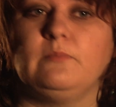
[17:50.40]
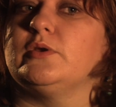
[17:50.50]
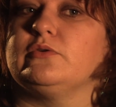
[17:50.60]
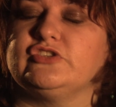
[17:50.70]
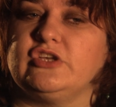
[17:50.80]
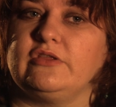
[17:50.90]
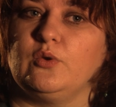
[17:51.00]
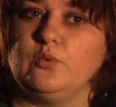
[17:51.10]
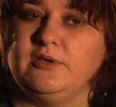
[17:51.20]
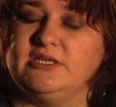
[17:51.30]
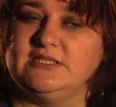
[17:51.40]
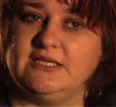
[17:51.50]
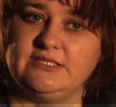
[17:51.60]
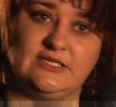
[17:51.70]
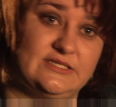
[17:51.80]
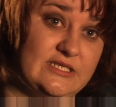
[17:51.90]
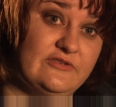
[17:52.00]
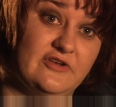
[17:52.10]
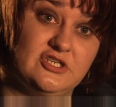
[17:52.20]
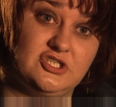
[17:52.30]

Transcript: but also that would be attending a TV